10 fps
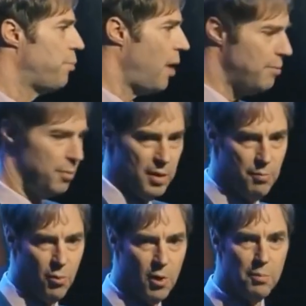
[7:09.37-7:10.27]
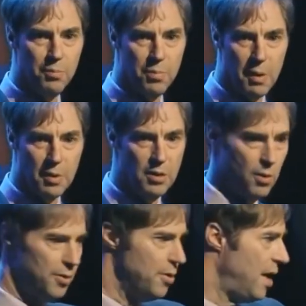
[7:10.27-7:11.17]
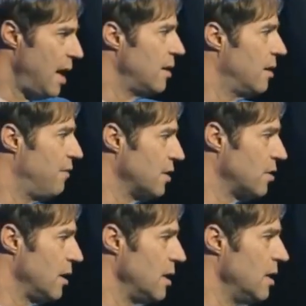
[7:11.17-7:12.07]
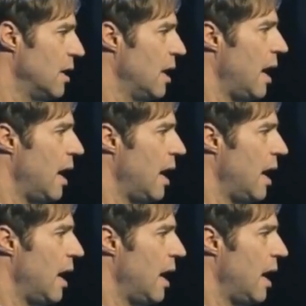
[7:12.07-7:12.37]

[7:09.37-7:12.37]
probably more, probably north of that eventually,